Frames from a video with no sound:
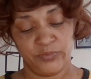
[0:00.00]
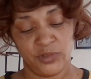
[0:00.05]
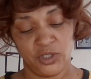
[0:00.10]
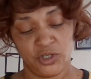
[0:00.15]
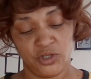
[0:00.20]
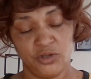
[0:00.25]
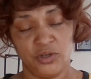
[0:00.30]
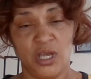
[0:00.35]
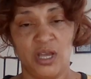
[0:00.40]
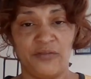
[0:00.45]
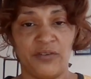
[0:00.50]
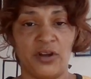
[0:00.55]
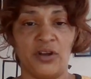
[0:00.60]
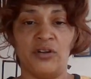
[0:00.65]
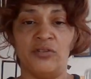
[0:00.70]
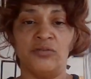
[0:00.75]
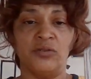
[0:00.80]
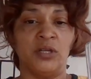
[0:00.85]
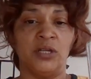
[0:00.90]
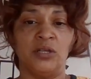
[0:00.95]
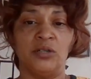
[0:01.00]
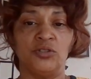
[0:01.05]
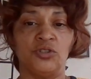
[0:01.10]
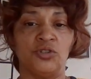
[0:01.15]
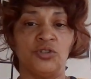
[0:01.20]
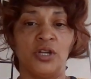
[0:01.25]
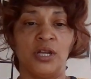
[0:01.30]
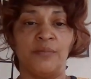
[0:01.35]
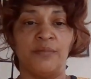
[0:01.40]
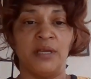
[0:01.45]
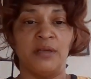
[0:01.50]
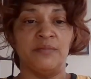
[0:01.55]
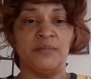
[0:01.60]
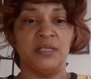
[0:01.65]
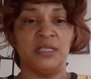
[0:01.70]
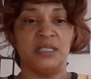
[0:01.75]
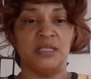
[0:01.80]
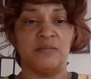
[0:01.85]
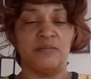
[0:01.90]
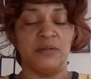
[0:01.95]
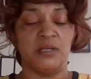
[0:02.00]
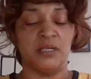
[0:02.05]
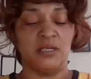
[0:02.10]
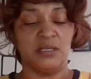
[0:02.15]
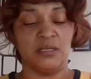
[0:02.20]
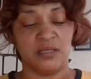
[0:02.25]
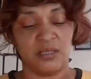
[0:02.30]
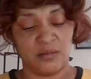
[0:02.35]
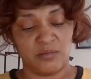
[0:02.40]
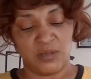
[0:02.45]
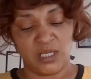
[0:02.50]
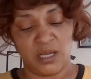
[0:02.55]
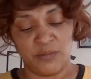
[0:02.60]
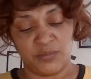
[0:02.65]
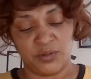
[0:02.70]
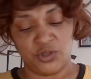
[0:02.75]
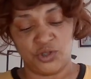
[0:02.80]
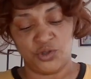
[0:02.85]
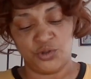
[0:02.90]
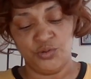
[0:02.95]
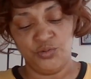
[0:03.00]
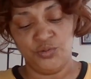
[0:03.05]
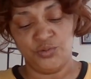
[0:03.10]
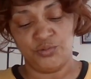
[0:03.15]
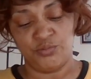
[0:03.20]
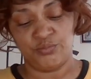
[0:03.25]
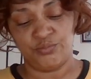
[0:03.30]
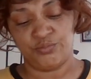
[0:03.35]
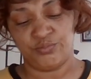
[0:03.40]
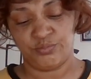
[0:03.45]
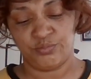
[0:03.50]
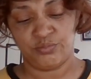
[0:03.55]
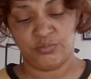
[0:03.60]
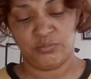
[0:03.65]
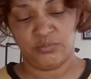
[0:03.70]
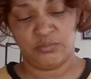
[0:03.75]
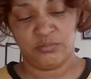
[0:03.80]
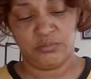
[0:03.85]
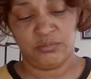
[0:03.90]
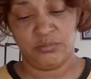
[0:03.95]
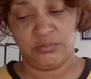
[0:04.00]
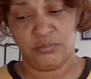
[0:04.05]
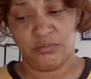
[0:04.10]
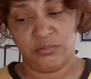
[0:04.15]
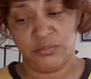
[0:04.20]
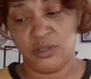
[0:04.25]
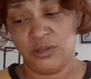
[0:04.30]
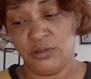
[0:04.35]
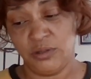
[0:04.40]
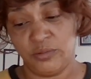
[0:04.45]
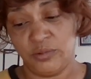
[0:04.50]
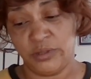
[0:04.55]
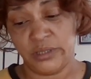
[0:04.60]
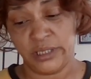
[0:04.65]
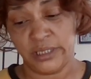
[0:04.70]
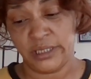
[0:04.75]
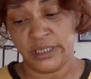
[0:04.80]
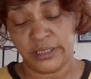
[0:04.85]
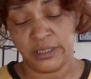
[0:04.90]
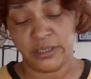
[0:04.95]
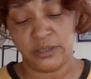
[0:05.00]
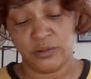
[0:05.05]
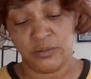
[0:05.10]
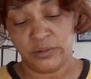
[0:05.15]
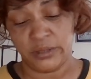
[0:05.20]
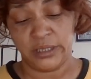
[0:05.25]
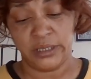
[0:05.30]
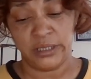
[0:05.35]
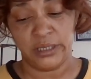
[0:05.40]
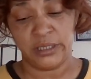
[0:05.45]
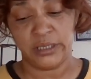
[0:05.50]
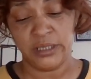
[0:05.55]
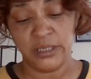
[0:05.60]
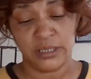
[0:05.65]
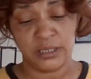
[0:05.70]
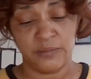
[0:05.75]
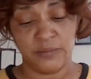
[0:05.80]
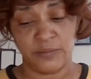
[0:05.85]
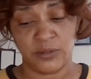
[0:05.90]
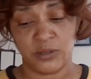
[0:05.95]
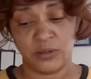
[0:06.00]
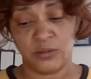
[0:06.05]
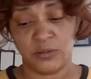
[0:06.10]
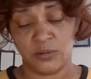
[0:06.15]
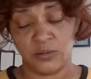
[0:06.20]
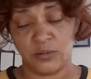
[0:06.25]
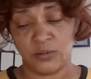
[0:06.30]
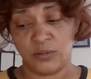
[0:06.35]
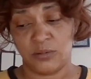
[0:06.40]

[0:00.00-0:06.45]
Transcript: So you have an earth angel that may be speaking some type of truth. I don't know what they got to do with any of this, but